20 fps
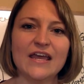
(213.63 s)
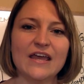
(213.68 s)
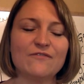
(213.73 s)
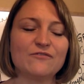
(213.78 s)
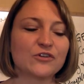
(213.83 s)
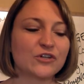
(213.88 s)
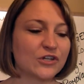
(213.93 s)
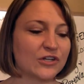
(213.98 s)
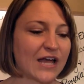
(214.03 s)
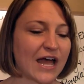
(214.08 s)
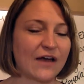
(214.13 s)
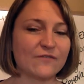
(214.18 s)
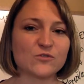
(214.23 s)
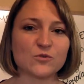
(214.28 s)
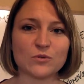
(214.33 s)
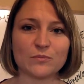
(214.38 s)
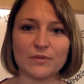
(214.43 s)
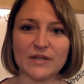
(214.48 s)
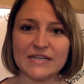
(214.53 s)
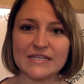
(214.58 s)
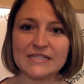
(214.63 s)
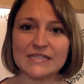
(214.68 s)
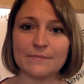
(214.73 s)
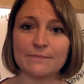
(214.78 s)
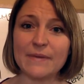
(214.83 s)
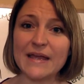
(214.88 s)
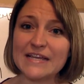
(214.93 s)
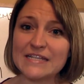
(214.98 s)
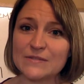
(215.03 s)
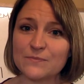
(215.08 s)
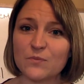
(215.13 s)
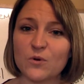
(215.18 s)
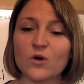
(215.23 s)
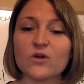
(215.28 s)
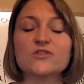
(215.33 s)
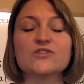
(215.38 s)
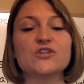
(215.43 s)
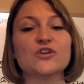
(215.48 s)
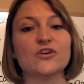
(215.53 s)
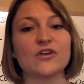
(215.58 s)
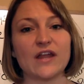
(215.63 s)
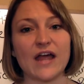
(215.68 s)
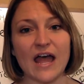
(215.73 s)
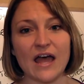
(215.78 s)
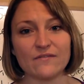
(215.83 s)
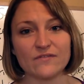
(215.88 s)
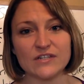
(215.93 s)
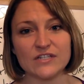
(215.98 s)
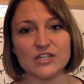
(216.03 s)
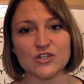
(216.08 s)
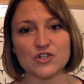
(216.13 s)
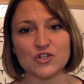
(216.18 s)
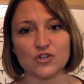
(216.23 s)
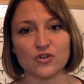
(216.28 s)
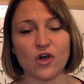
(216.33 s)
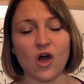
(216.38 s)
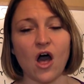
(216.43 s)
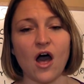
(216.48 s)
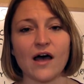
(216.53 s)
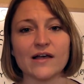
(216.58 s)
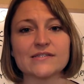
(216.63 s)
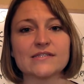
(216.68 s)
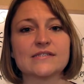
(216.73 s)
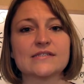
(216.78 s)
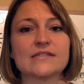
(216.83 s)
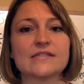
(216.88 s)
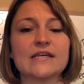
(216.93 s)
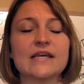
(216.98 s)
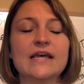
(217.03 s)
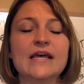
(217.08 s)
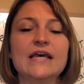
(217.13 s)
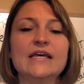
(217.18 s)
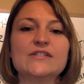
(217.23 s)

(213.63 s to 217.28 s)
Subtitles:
If they're going to have to replace the baseboards, you're going to have additional costs.